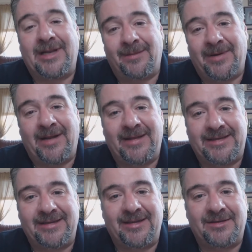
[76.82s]
Anybody
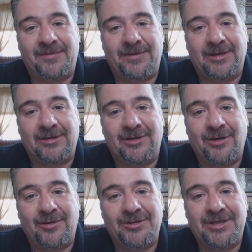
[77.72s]
that's in this field
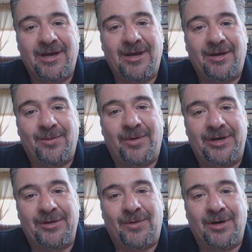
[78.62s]
knows
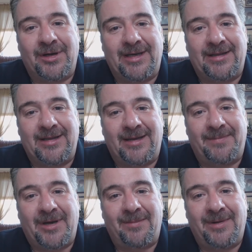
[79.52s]
when you work in a
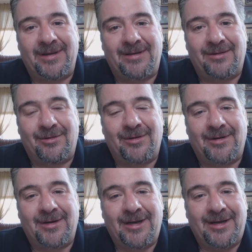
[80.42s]
public
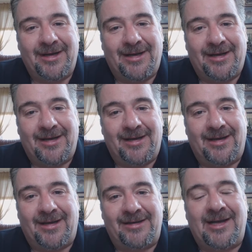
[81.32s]
or
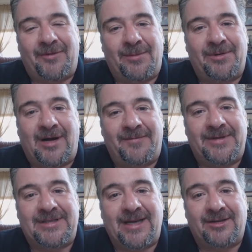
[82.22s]

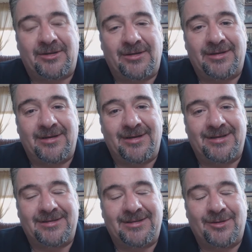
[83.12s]
not-for-profit sector, there
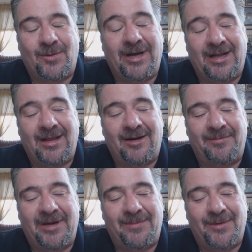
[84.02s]
is quite a lot
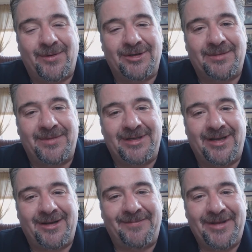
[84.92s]
of paperwork to be
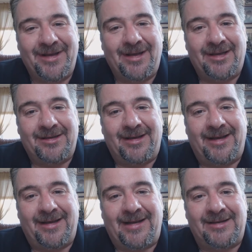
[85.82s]
done.
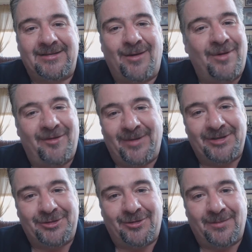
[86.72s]
And that is not one of
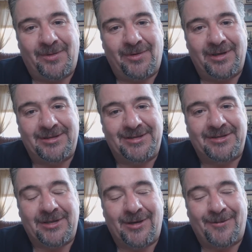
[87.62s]
my strong
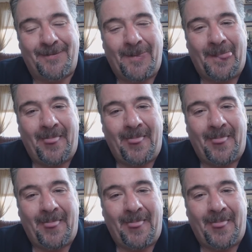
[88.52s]
points. So,